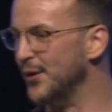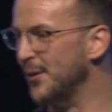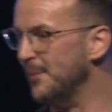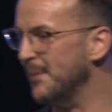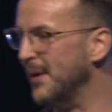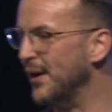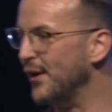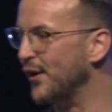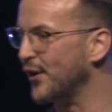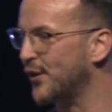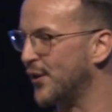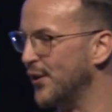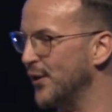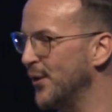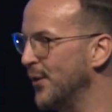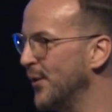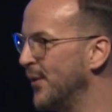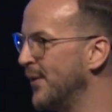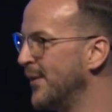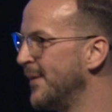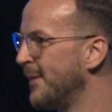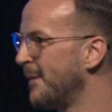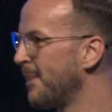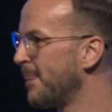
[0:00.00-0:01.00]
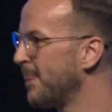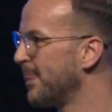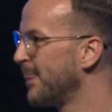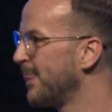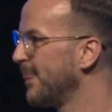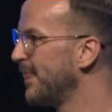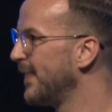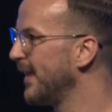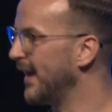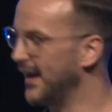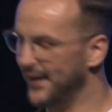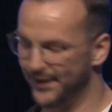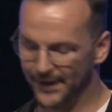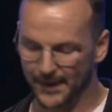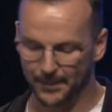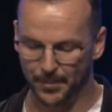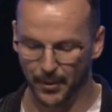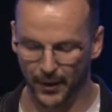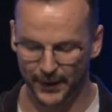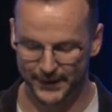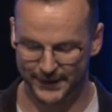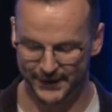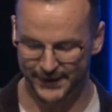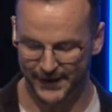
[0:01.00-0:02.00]
do a miracle in the
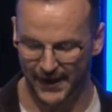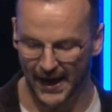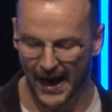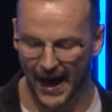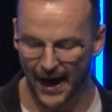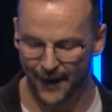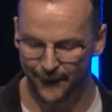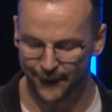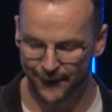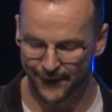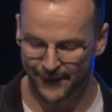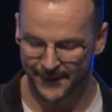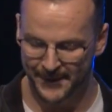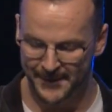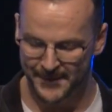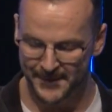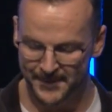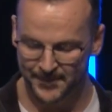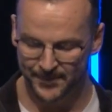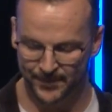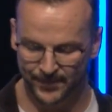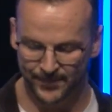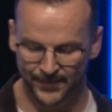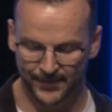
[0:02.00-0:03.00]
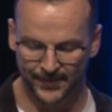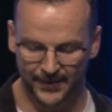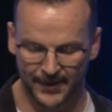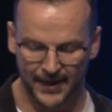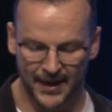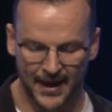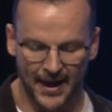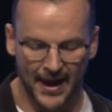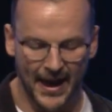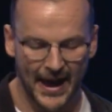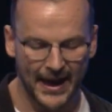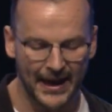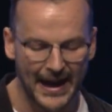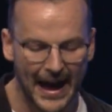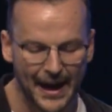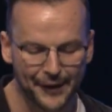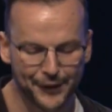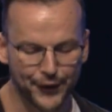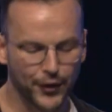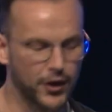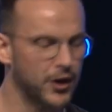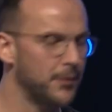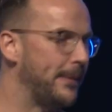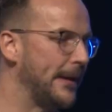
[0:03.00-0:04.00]
person's life. And I
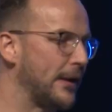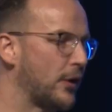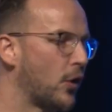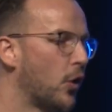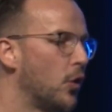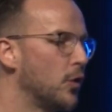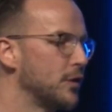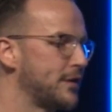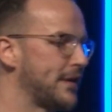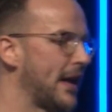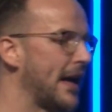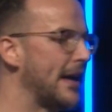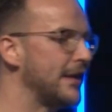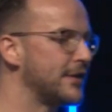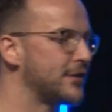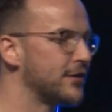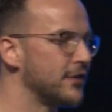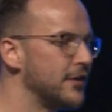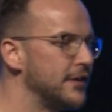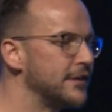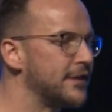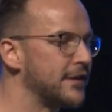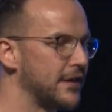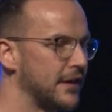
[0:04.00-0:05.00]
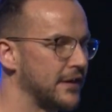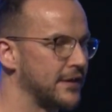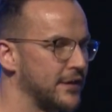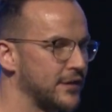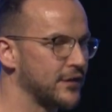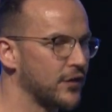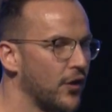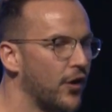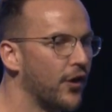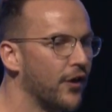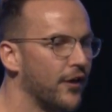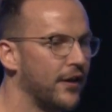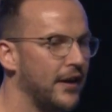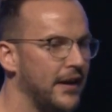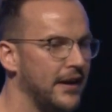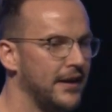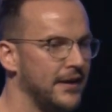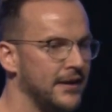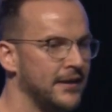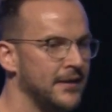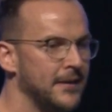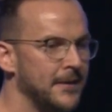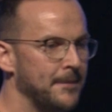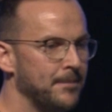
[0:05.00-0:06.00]
thought it'd be cool to enter into this story
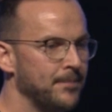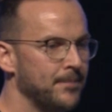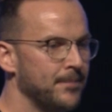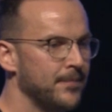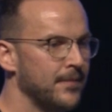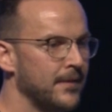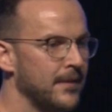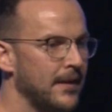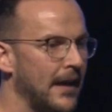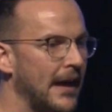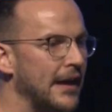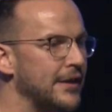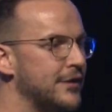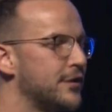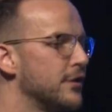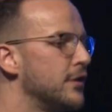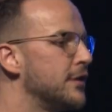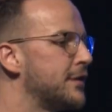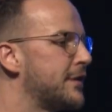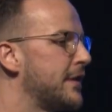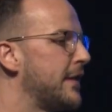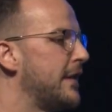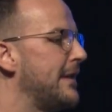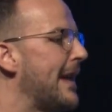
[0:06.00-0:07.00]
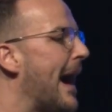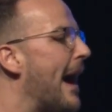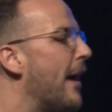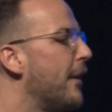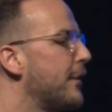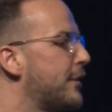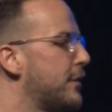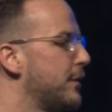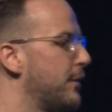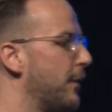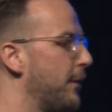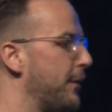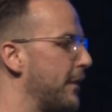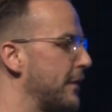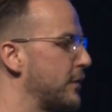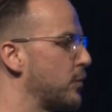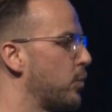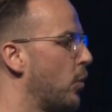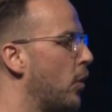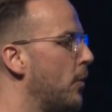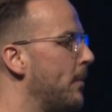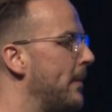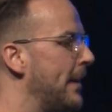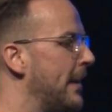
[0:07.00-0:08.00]
and enter into the narrative of
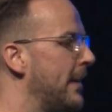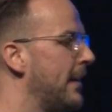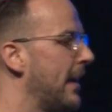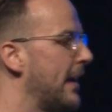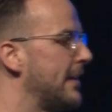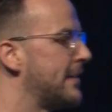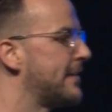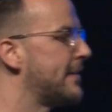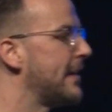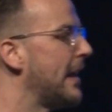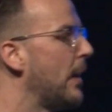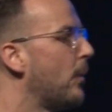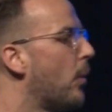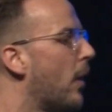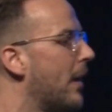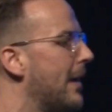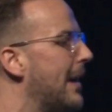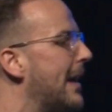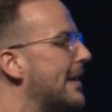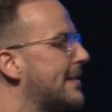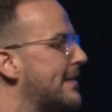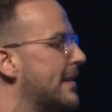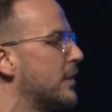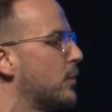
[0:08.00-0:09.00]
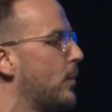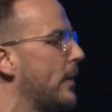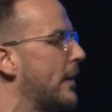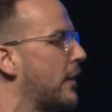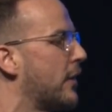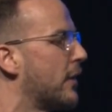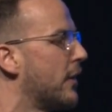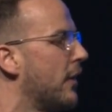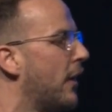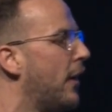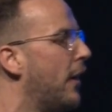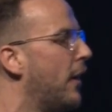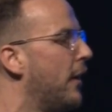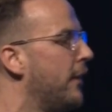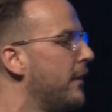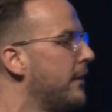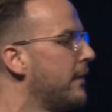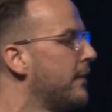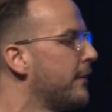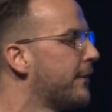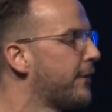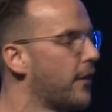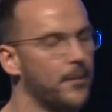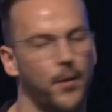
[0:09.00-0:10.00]
this woman and see what lessons we could learn
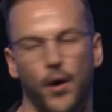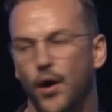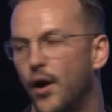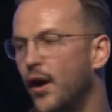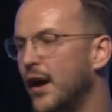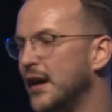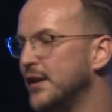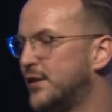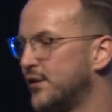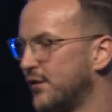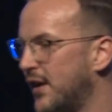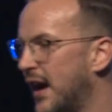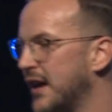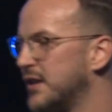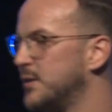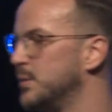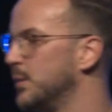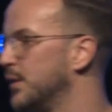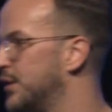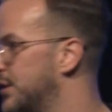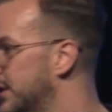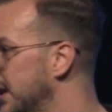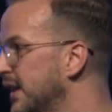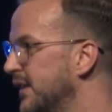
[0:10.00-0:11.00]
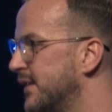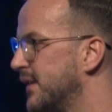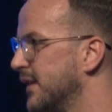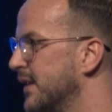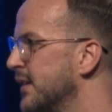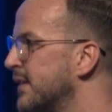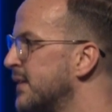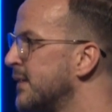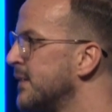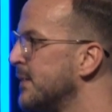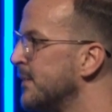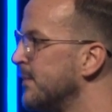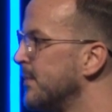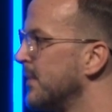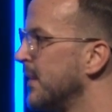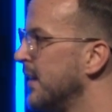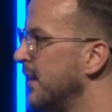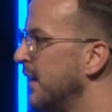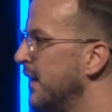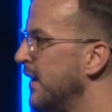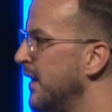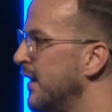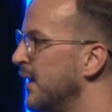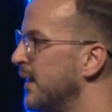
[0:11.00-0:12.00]
from her interaction with Jesus
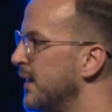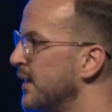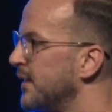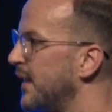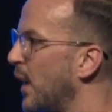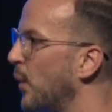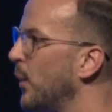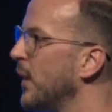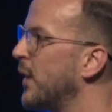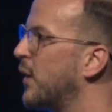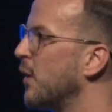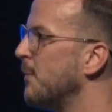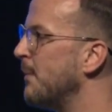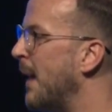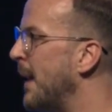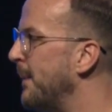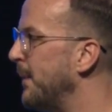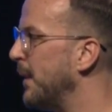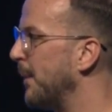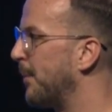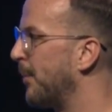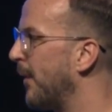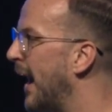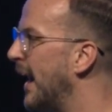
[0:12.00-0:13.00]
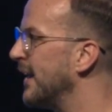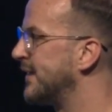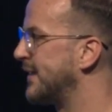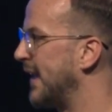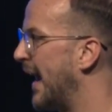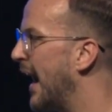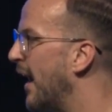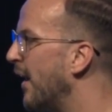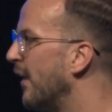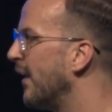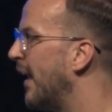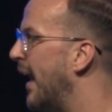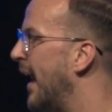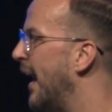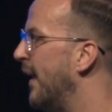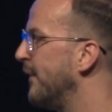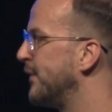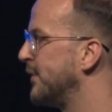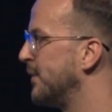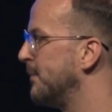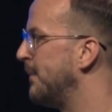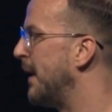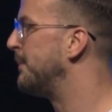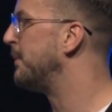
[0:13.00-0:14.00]
that we could maybe apply to our
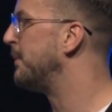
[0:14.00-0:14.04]
lives and